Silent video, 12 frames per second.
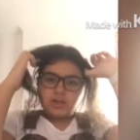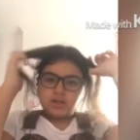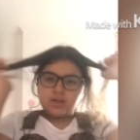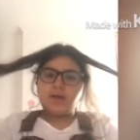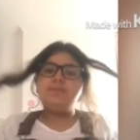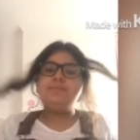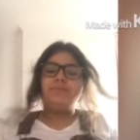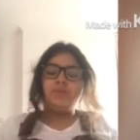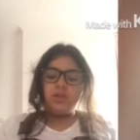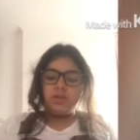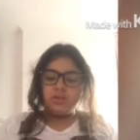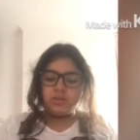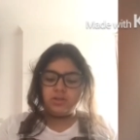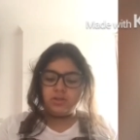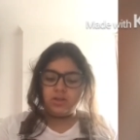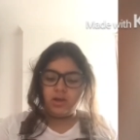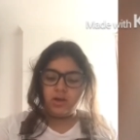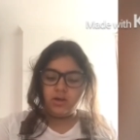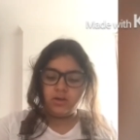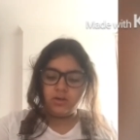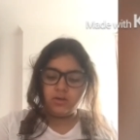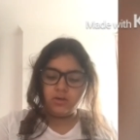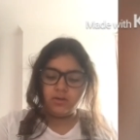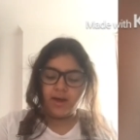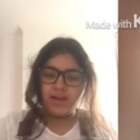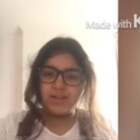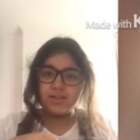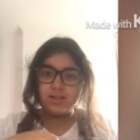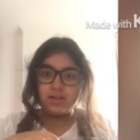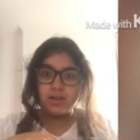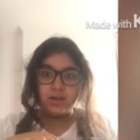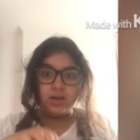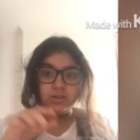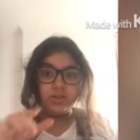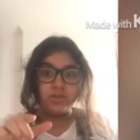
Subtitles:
Yeah. So actually, don't